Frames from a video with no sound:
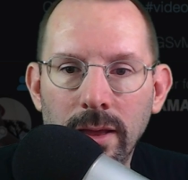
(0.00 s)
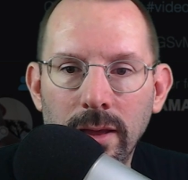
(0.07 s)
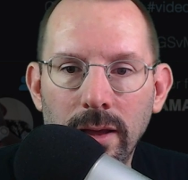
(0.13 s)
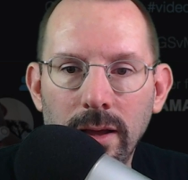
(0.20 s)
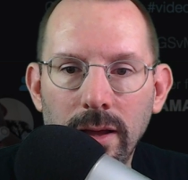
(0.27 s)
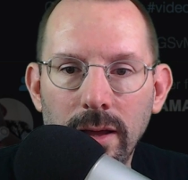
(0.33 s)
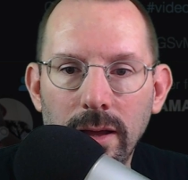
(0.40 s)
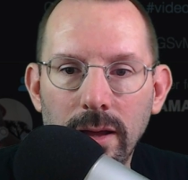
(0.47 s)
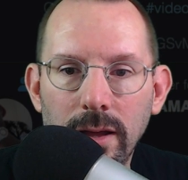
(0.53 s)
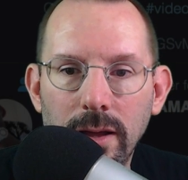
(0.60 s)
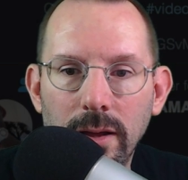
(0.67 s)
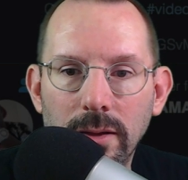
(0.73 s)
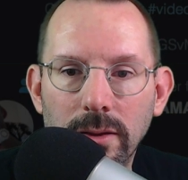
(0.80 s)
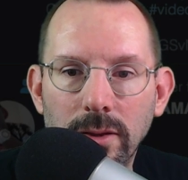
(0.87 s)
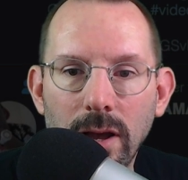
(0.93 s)

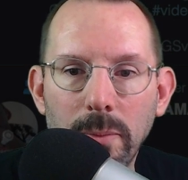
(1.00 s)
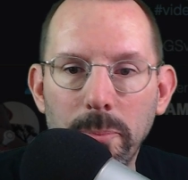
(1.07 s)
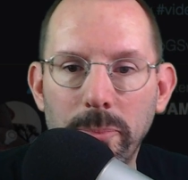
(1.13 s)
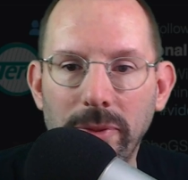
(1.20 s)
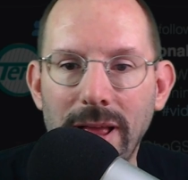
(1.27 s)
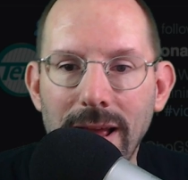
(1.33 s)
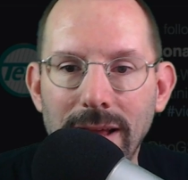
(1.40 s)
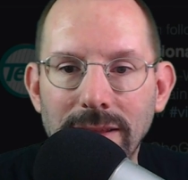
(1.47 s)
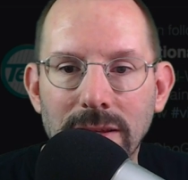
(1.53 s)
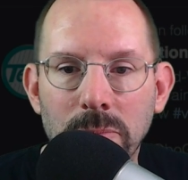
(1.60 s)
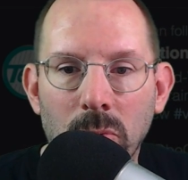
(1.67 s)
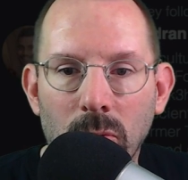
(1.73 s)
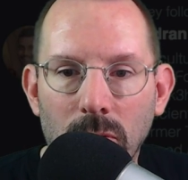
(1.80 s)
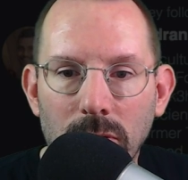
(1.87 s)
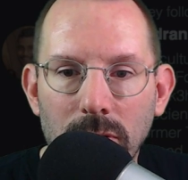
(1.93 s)
uh, not
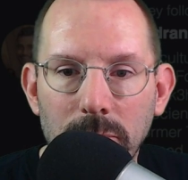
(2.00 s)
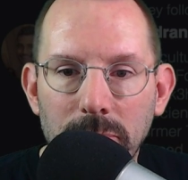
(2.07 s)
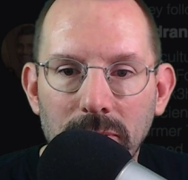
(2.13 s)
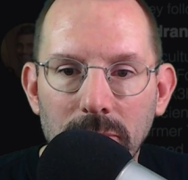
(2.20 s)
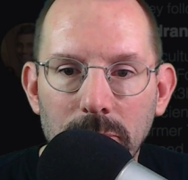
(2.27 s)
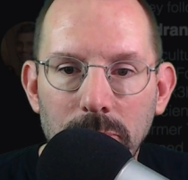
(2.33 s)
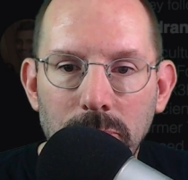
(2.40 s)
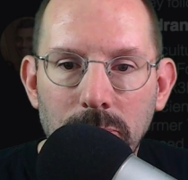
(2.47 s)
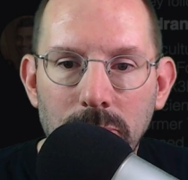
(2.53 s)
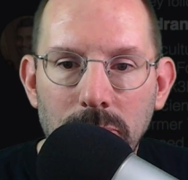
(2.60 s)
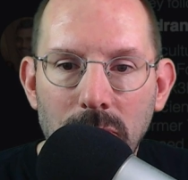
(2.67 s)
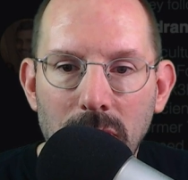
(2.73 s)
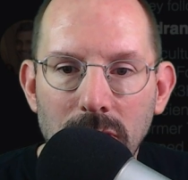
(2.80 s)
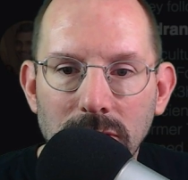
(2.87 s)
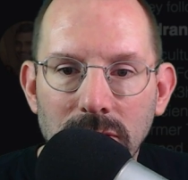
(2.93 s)
Baltimore, but
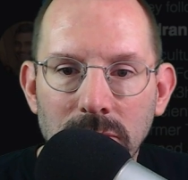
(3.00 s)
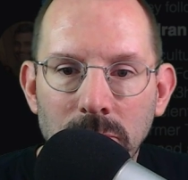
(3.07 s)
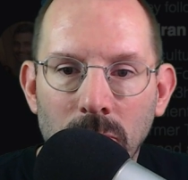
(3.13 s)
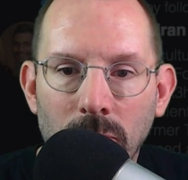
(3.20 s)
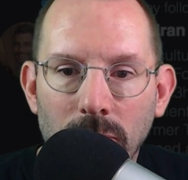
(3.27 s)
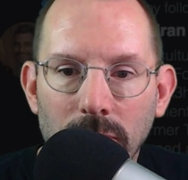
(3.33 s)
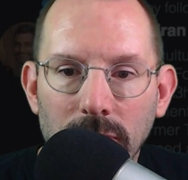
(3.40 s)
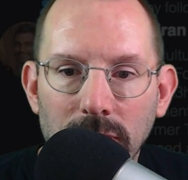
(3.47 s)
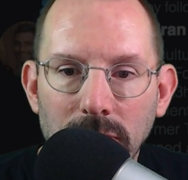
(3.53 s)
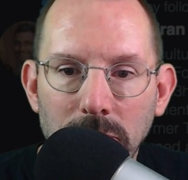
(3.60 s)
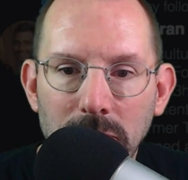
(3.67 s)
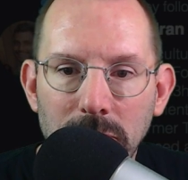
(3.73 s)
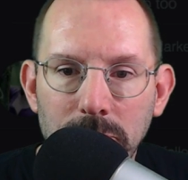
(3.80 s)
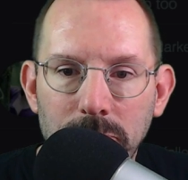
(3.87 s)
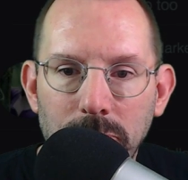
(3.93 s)
Baltimore. Give
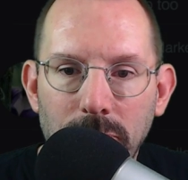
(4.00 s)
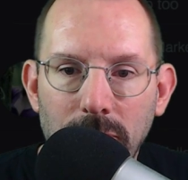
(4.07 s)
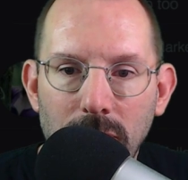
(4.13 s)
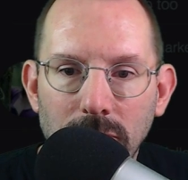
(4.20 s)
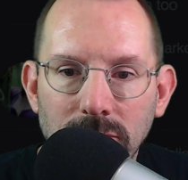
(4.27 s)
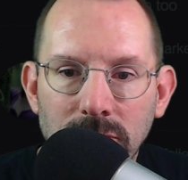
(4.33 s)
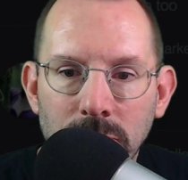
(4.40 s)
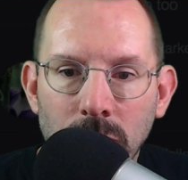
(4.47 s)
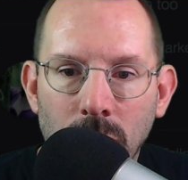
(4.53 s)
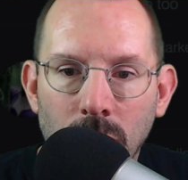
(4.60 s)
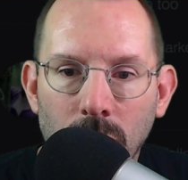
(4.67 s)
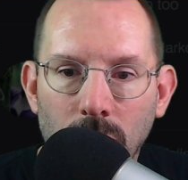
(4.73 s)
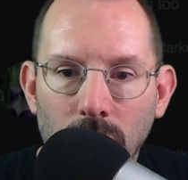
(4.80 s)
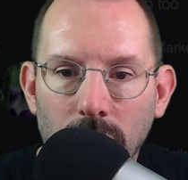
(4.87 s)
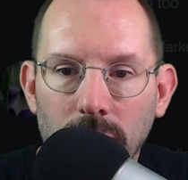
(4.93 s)
me
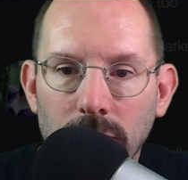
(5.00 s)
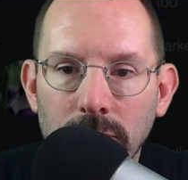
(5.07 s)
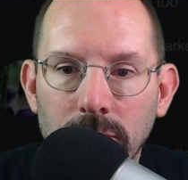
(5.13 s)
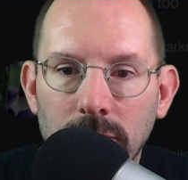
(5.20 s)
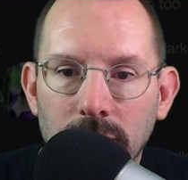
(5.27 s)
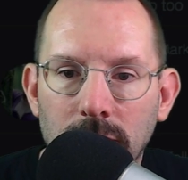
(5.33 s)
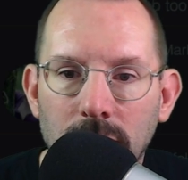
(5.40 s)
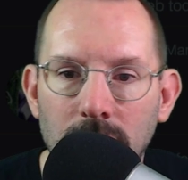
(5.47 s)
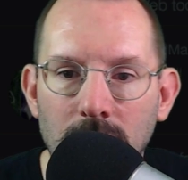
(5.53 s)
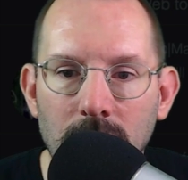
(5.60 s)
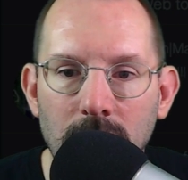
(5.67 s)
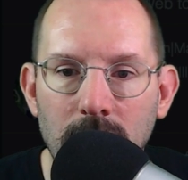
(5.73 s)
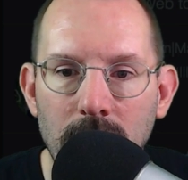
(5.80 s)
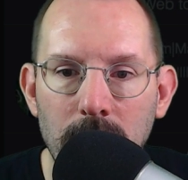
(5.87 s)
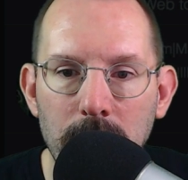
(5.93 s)
Baltimore,
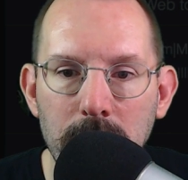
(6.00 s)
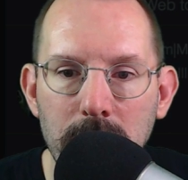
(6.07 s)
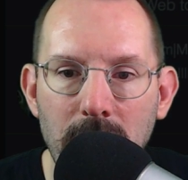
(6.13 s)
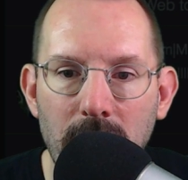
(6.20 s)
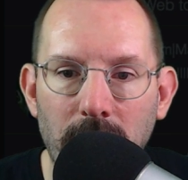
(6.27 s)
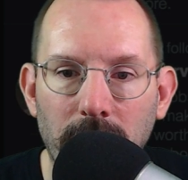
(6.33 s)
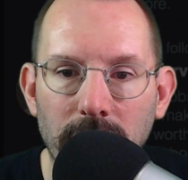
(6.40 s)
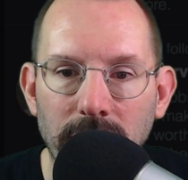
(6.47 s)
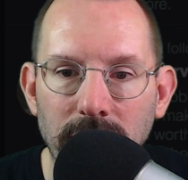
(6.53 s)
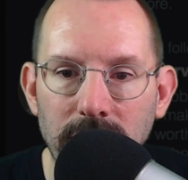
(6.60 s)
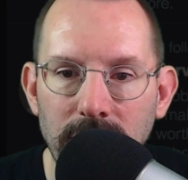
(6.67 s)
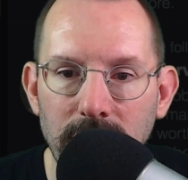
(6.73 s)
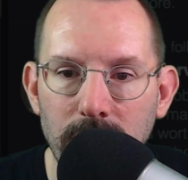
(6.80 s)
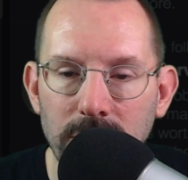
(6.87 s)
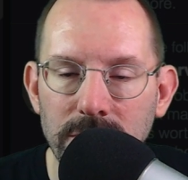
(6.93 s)
Maryland.
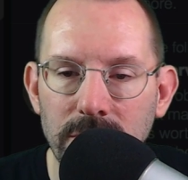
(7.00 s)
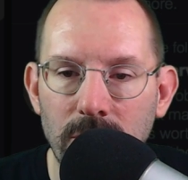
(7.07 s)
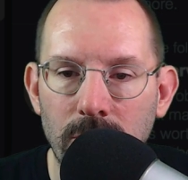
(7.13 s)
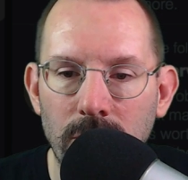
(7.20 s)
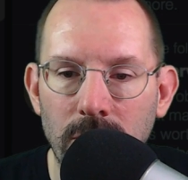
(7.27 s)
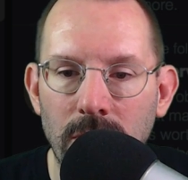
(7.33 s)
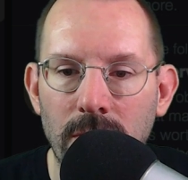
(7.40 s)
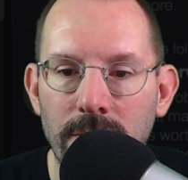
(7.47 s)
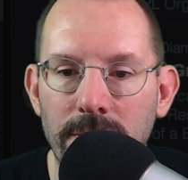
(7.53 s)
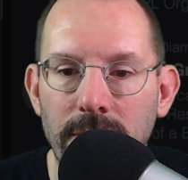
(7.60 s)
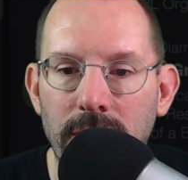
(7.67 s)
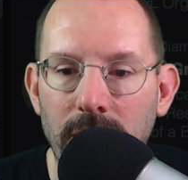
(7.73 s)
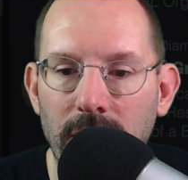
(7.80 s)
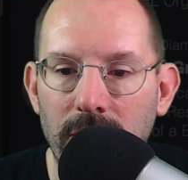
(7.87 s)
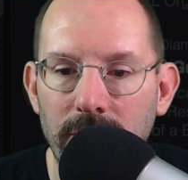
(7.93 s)
See what's going on
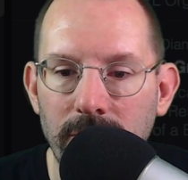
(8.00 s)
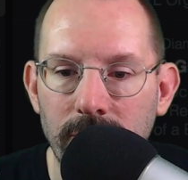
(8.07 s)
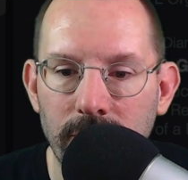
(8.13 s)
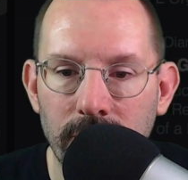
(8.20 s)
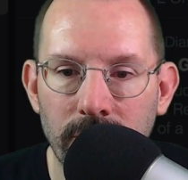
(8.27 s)
there.